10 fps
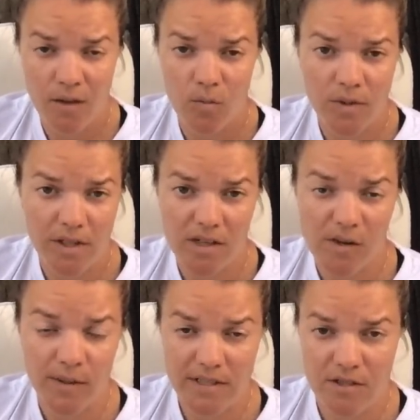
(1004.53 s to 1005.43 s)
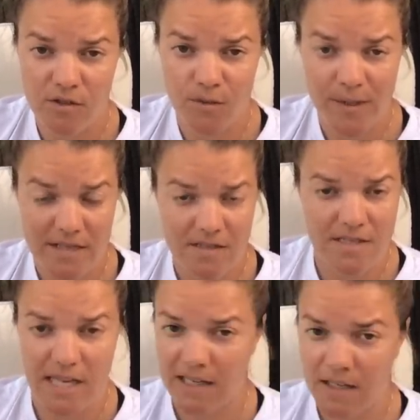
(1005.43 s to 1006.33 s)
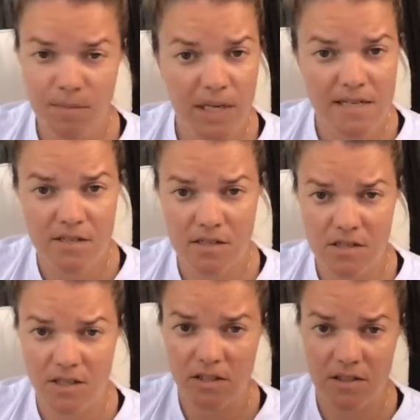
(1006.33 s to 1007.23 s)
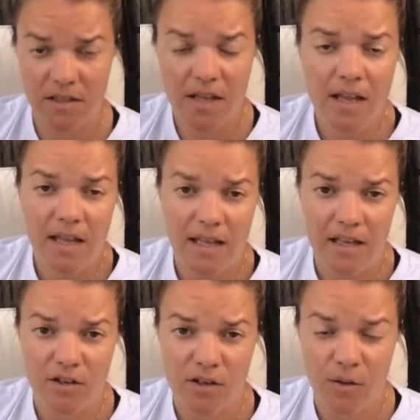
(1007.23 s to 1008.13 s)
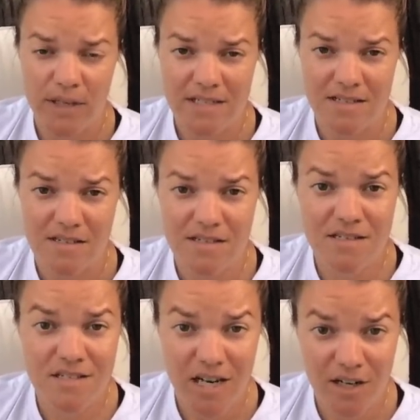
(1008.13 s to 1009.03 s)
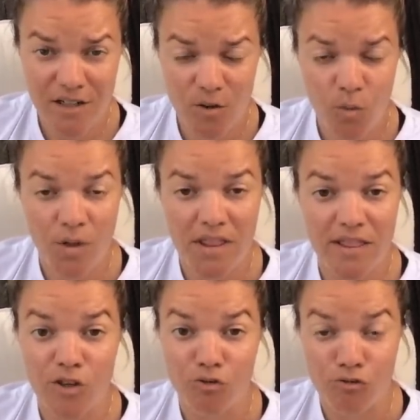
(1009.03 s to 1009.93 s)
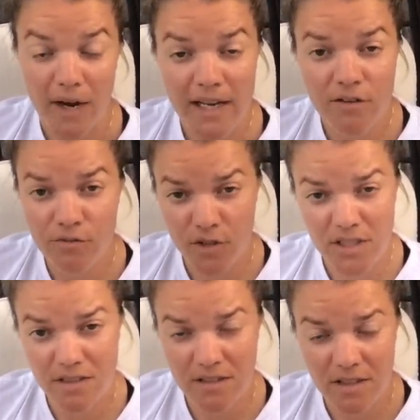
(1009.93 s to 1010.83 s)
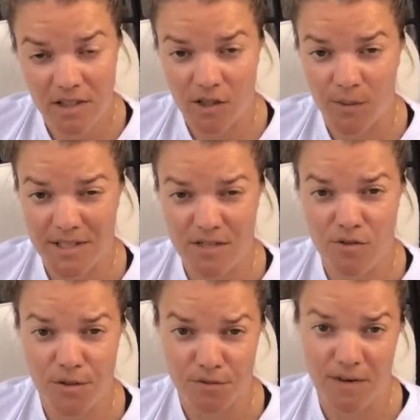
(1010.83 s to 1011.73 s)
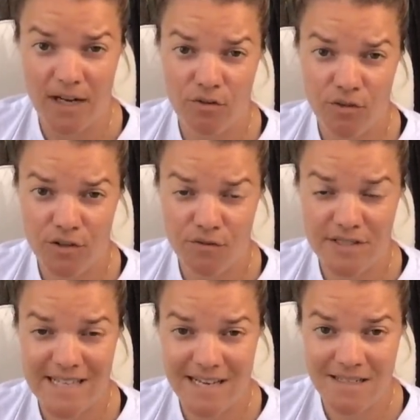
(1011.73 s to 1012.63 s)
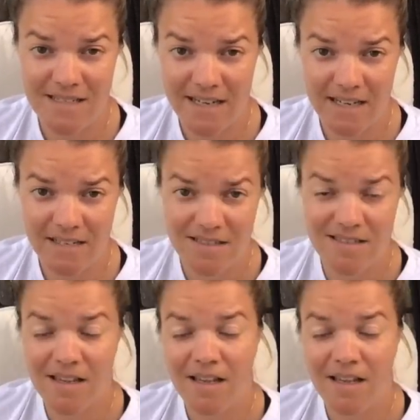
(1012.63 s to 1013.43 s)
What you're going to do is stand up nice and tall, and you're going to start with the right foot. You're going to do the right foot for 10 seconds.